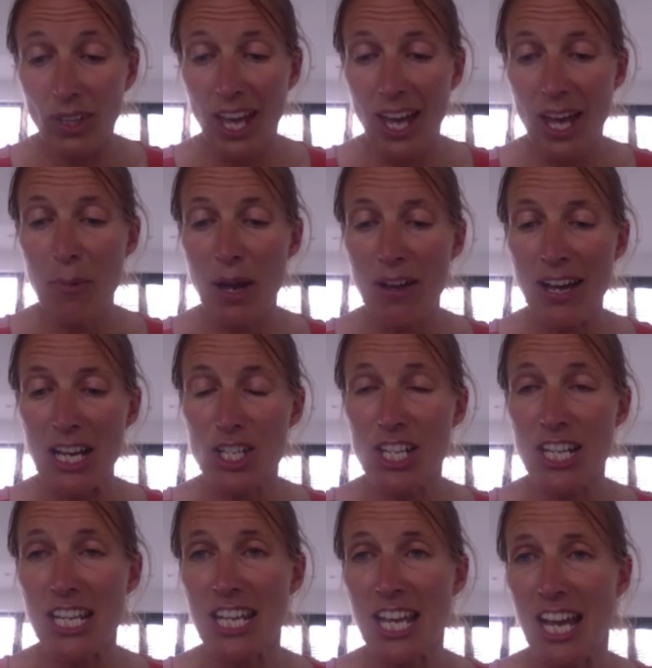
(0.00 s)
I
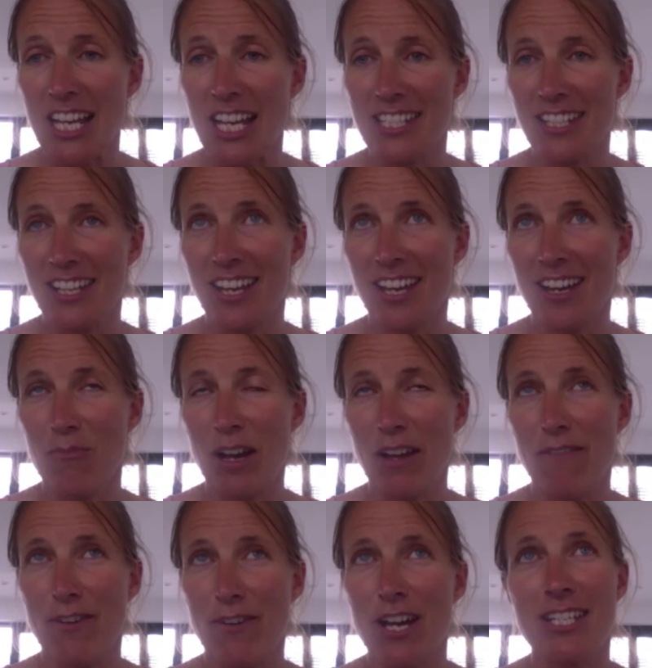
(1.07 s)
actually, as my
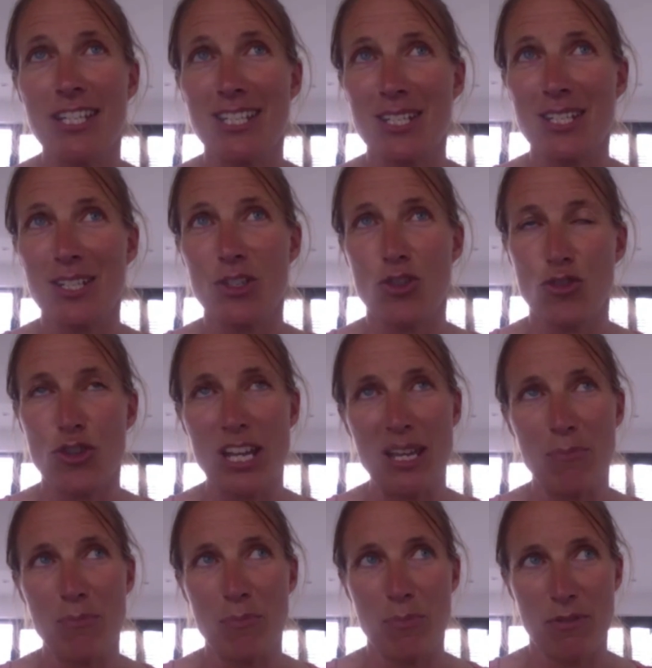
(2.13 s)
first
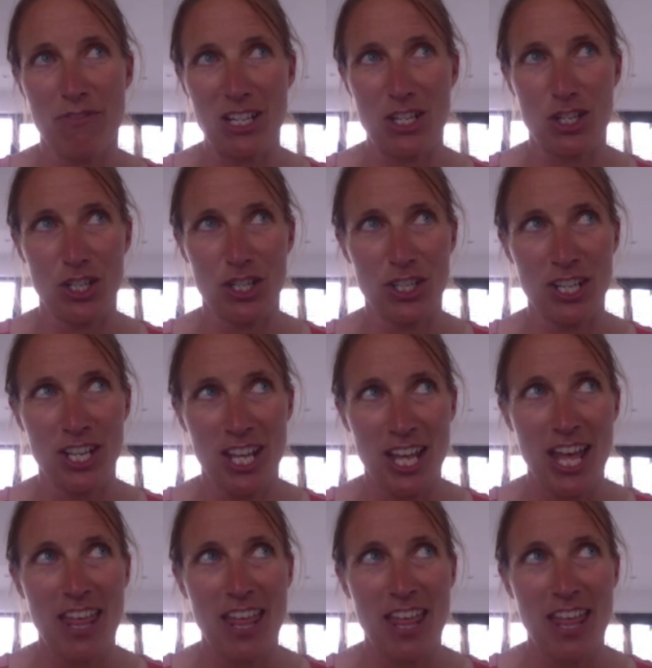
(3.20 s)
dream profession